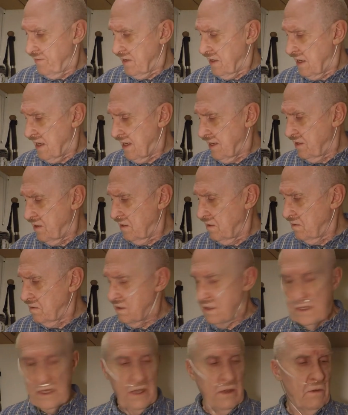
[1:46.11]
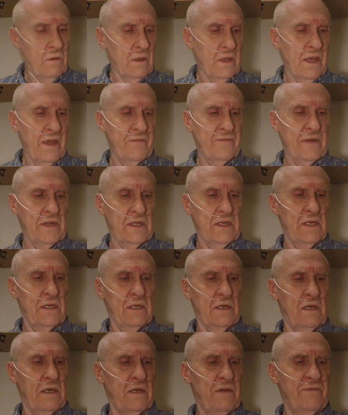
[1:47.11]
And I only have to cut
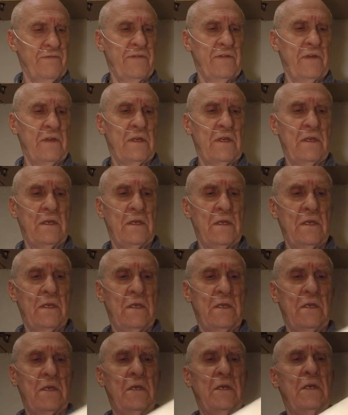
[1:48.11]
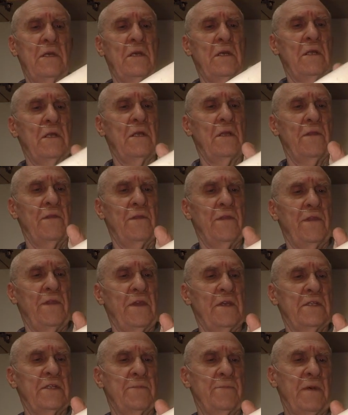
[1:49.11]
off
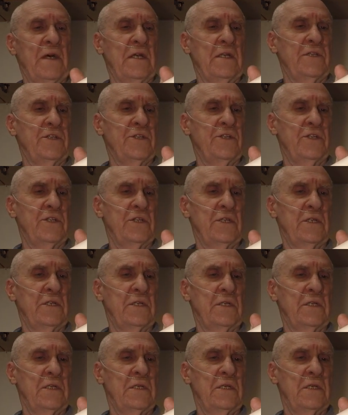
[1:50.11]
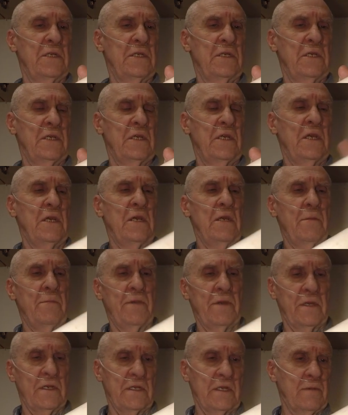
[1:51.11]
this much
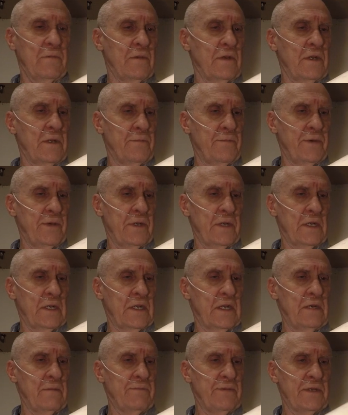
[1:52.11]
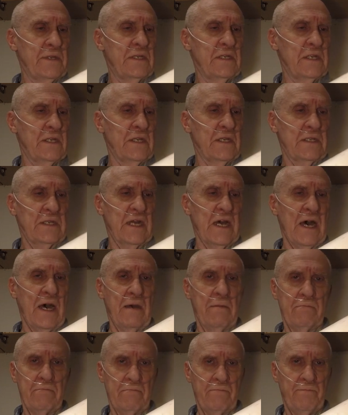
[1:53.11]
because I'm going to put a compass in the
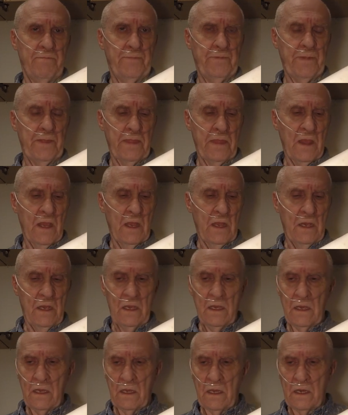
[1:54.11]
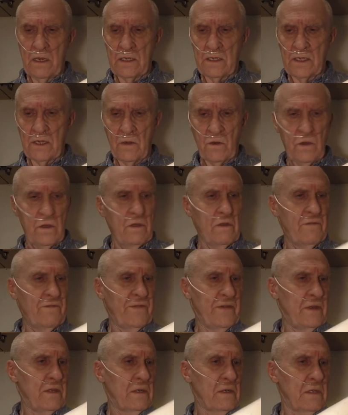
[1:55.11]
top, and it's an
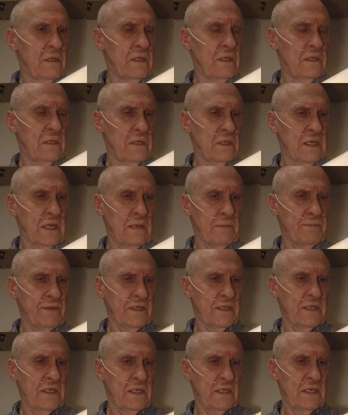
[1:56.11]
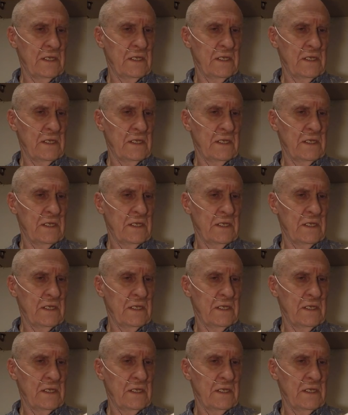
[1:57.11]
oil-filled compass,